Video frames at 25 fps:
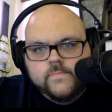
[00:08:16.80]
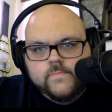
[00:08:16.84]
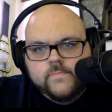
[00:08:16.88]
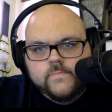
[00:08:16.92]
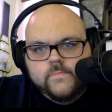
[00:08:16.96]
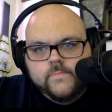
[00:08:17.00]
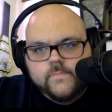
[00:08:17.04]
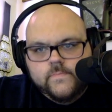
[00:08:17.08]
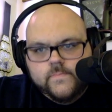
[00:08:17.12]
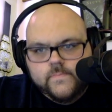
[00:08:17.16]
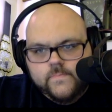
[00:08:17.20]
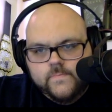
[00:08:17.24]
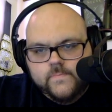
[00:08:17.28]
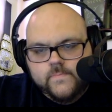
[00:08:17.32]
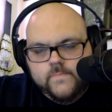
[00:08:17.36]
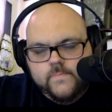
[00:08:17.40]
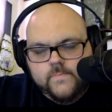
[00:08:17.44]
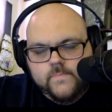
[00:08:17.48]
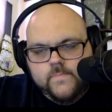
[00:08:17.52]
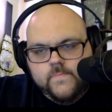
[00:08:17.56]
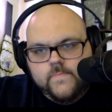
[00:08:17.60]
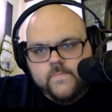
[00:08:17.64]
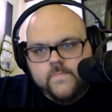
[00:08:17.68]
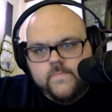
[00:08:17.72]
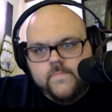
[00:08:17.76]

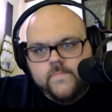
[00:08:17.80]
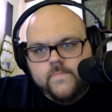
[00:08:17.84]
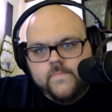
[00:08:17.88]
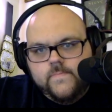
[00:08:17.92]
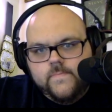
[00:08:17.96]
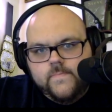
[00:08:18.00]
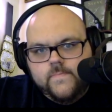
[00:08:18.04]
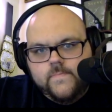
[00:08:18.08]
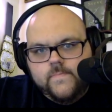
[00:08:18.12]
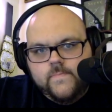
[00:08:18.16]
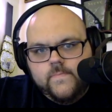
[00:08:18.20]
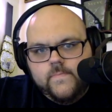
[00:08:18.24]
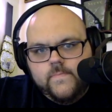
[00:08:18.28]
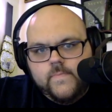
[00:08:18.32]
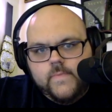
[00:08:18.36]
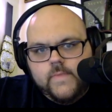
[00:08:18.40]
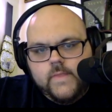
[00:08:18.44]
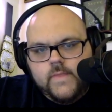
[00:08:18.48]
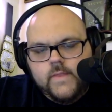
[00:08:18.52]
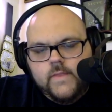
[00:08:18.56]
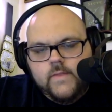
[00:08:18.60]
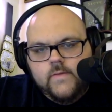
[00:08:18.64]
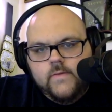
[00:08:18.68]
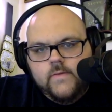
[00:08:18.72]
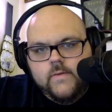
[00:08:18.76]

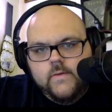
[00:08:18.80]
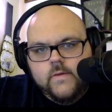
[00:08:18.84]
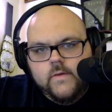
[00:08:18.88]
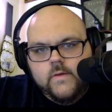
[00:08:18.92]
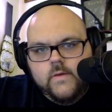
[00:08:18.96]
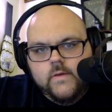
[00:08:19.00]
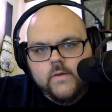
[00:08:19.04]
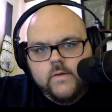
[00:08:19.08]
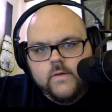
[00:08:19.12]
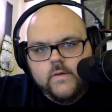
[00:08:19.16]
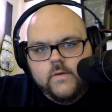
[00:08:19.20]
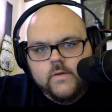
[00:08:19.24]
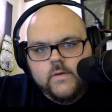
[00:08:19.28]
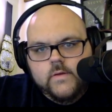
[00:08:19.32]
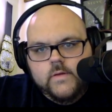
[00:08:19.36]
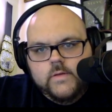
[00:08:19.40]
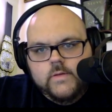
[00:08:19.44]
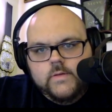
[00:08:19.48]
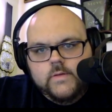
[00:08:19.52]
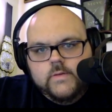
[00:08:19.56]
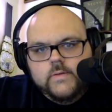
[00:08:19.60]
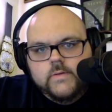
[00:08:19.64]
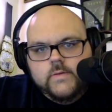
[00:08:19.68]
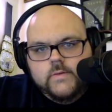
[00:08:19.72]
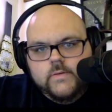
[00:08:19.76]

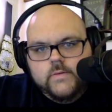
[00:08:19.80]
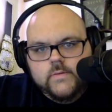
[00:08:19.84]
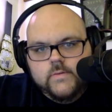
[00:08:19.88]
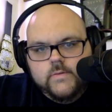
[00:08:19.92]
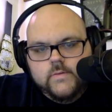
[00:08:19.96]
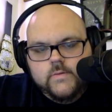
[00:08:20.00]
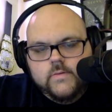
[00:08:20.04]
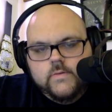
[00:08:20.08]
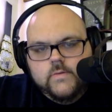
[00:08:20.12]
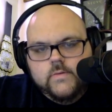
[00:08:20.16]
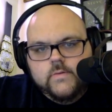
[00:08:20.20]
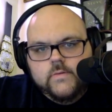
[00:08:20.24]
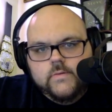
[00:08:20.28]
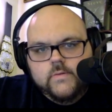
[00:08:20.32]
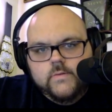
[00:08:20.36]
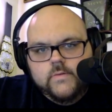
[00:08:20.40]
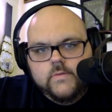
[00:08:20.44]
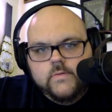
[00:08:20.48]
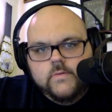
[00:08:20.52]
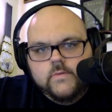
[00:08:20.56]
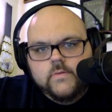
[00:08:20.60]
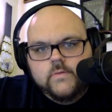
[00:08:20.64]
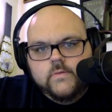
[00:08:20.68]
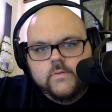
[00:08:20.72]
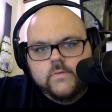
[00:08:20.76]

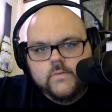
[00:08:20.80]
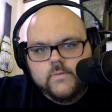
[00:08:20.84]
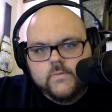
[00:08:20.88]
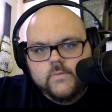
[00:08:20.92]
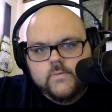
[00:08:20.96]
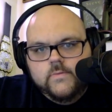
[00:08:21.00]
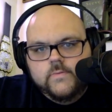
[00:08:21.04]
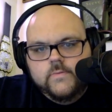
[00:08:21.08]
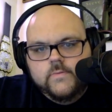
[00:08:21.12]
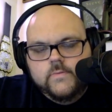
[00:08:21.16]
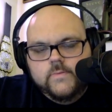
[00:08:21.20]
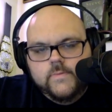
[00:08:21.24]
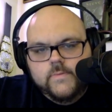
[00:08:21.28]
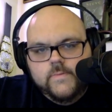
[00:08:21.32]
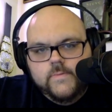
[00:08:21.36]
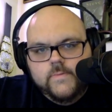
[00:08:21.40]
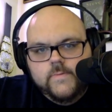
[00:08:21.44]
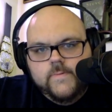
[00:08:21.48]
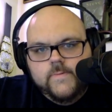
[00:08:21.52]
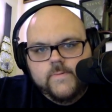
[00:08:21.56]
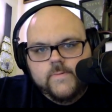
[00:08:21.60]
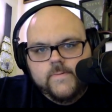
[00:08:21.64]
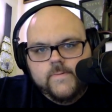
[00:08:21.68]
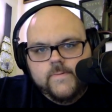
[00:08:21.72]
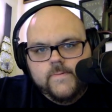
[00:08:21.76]

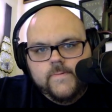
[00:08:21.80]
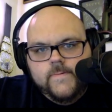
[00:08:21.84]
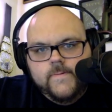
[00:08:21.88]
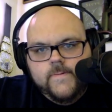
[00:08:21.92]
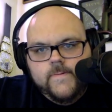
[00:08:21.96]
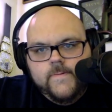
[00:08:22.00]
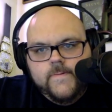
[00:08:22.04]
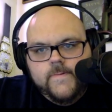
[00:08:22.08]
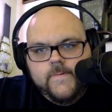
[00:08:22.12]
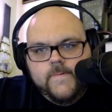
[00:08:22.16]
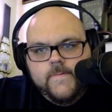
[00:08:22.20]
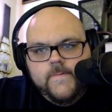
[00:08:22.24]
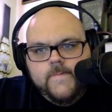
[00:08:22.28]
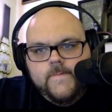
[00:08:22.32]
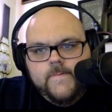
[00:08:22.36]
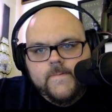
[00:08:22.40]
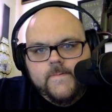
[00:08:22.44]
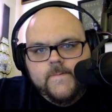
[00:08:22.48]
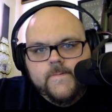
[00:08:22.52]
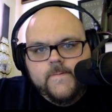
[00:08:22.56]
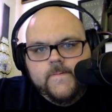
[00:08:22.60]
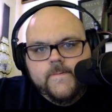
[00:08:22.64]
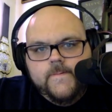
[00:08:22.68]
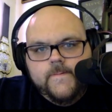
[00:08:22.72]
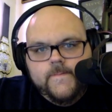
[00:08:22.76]

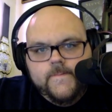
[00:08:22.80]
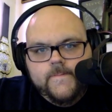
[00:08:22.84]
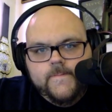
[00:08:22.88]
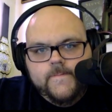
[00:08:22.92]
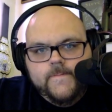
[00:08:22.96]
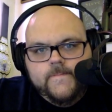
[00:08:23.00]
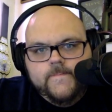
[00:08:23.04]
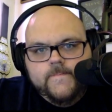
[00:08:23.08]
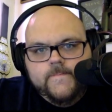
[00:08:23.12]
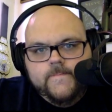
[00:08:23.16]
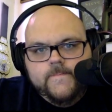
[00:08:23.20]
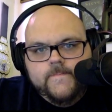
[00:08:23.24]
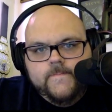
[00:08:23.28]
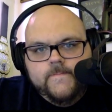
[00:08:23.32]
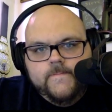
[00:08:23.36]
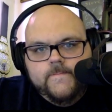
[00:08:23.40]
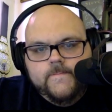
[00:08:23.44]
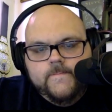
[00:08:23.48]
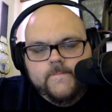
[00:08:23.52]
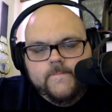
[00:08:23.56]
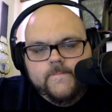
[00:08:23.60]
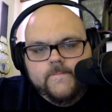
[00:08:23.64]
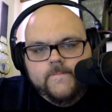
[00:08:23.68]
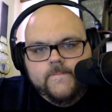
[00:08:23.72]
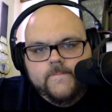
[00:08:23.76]

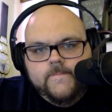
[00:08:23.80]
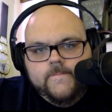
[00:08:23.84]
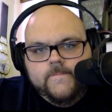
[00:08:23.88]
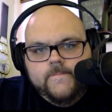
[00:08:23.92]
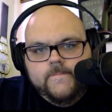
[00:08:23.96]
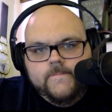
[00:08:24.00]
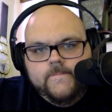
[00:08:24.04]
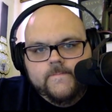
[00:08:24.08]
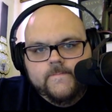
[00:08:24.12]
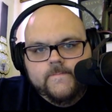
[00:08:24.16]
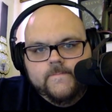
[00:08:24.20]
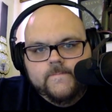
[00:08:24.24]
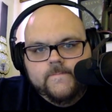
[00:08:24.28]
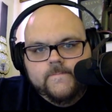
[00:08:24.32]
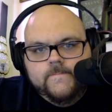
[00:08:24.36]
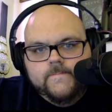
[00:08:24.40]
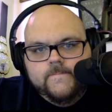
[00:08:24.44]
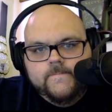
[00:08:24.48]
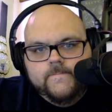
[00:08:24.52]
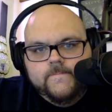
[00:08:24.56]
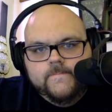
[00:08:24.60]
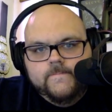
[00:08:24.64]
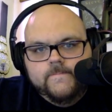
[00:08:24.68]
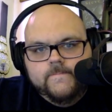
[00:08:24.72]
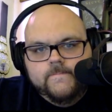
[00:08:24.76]
[no speech]